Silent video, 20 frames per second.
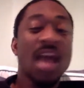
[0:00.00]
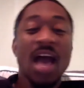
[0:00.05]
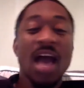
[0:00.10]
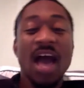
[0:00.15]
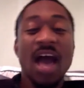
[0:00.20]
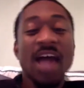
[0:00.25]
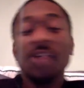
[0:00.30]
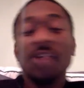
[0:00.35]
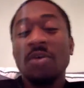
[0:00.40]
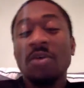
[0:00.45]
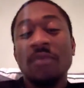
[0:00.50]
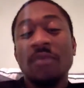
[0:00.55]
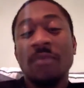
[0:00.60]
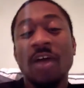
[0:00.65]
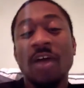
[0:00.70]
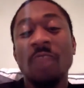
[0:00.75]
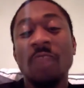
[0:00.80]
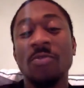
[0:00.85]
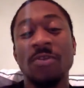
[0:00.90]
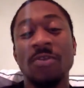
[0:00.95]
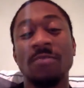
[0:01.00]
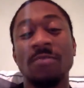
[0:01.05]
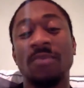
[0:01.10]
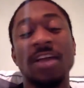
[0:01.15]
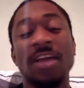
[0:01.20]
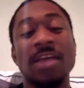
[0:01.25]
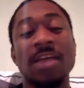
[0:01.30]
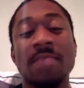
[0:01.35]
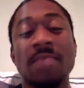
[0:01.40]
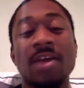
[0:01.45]
I don't have a problem with him
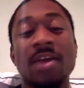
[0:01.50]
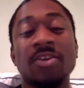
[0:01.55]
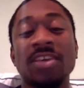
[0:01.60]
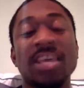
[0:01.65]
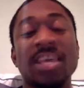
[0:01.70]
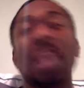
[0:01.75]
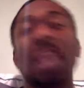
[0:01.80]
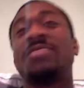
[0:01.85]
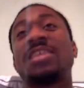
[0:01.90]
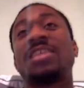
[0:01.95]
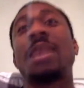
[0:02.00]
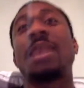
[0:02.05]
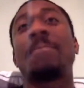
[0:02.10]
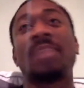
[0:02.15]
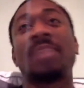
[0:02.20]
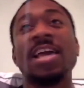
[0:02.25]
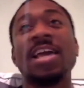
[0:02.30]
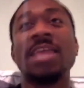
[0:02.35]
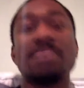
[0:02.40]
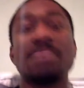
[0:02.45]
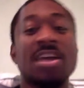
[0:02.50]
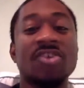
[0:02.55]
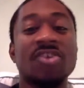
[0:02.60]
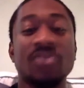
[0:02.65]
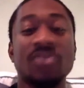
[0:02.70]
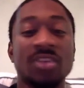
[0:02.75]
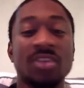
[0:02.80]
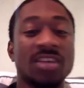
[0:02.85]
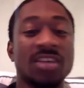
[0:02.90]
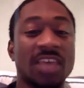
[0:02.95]
playing minor league games. He's not playing major
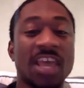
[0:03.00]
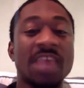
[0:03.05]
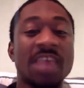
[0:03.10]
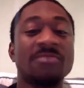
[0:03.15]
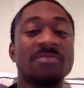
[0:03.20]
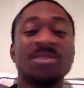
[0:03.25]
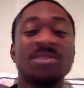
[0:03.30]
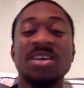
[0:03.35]
league games.